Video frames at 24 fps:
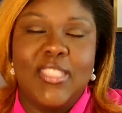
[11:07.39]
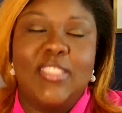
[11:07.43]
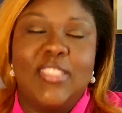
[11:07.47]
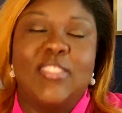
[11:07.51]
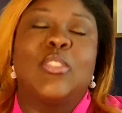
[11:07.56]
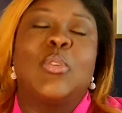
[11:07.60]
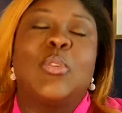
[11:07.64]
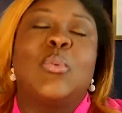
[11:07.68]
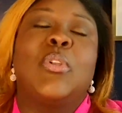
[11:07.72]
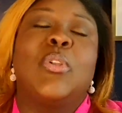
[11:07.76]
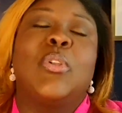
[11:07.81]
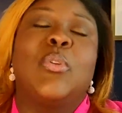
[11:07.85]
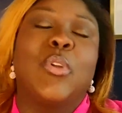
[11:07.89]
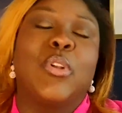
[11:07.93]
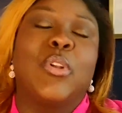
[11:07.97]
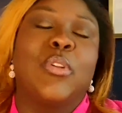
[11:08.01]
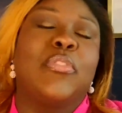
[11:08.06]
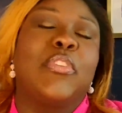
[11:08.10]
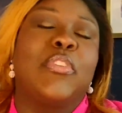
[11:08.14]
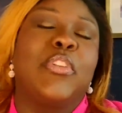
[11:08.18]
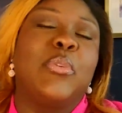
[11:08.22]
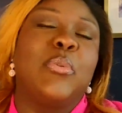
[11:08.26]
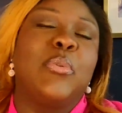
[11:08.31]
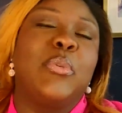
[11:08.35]
So in order
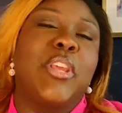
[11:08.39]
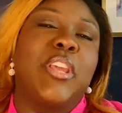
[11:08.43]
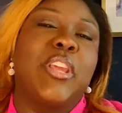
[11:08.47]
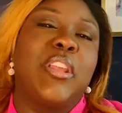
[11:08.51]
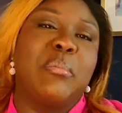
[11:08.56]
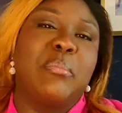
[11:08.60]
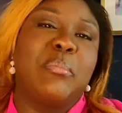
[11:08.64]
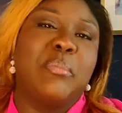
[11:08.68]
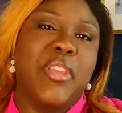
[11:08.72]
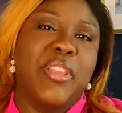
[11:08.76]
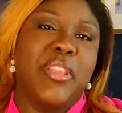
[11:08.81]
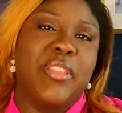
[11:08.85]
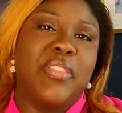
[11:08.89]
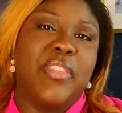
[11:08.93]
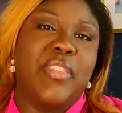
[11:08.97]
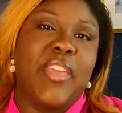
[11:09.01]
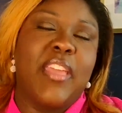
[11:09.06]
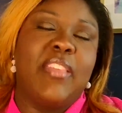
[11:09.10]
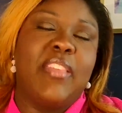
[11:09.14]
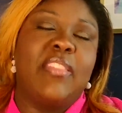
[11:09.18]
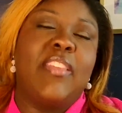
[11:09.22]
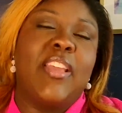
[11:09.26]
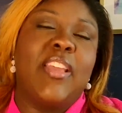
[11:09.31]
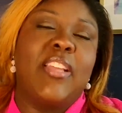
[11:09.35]
for you to admit
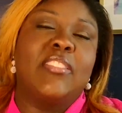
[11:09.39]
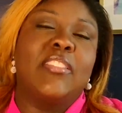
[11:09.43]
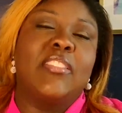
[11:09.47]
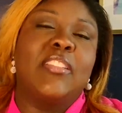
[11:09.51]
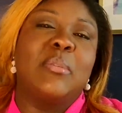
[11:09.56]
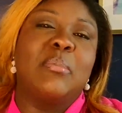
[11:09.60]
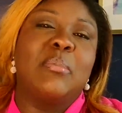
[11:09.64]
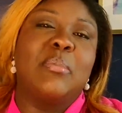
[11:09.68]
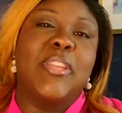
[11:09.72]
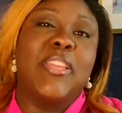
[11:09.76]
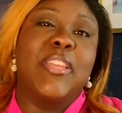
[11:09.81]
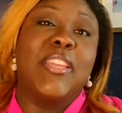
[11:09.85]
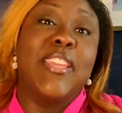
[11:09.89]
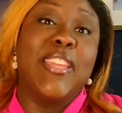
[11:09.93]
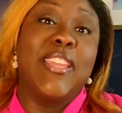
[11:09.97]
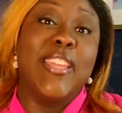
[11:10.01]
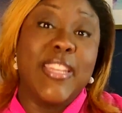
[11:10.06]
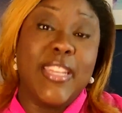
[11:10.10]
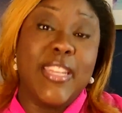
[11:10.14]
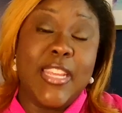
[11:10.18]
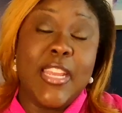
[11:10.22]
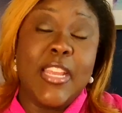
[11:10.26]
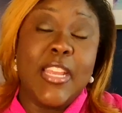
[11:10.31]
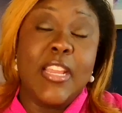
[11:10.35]
that, that's the
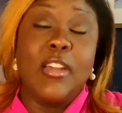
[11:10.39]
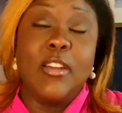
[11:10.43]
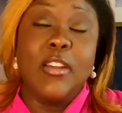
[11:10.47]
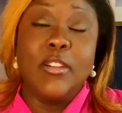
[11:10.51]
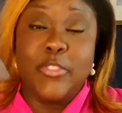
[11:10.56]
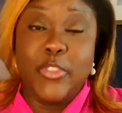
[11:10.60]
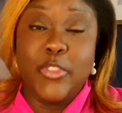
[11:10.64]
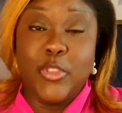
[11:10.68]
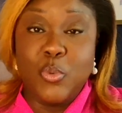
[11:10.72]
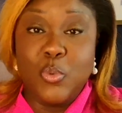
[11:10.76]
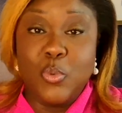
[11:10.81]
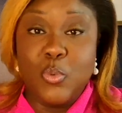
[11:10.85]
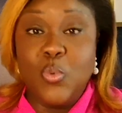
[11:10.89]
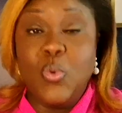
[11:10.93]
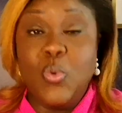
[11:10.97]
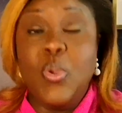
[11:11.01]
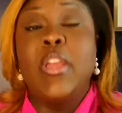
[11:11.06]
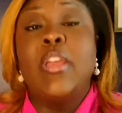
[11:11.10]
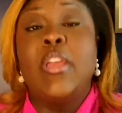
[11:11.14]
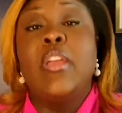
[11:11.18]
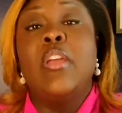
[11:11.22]
beginning of you,